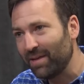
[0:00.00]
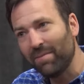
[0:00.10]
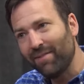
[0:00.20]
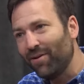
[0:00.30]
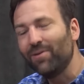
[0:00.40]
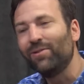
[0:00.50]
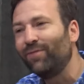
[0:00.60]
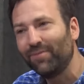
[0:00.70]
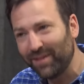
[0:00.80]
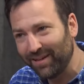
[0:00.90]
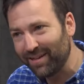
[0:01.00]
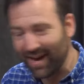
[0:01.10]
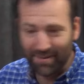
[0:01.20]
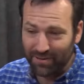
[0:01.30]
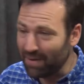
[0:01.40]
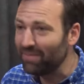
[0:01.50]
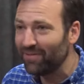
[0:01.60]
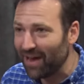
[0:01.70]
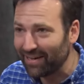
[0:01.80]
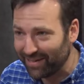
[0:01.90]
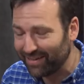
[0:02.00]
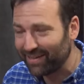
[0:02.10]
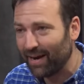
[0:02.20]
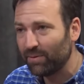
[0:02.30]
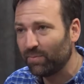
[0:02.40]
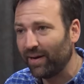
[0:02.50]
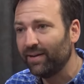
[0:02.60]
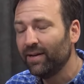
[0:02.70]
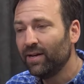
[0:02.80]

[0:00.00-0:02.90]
They sure. might vote with you 15 times or maybe even 19 times, but